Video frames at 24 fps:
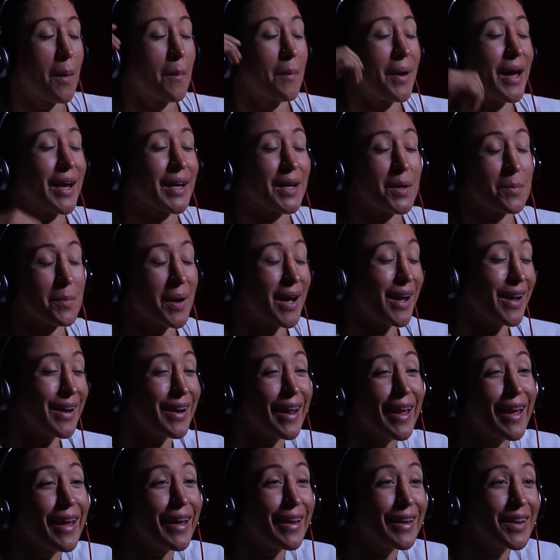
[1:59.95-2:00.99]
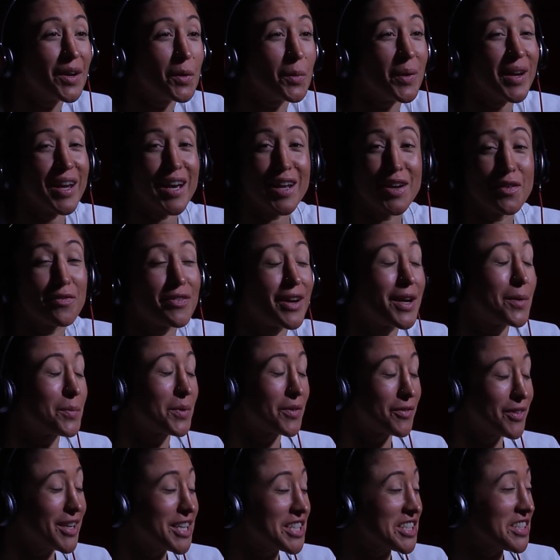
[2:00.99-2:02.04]
Back in my day, we had to fight
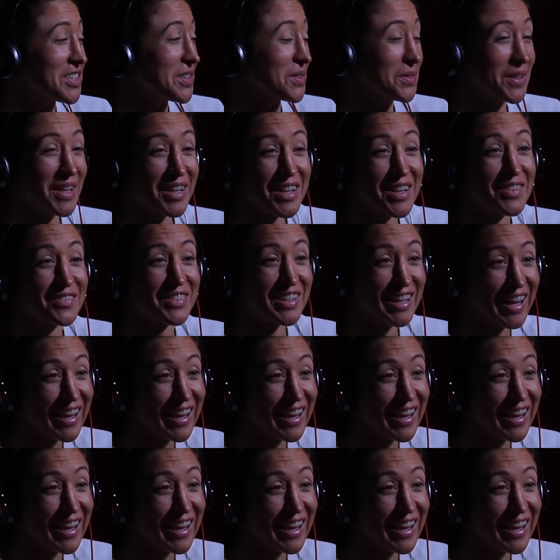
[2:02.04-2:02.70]
professional right off the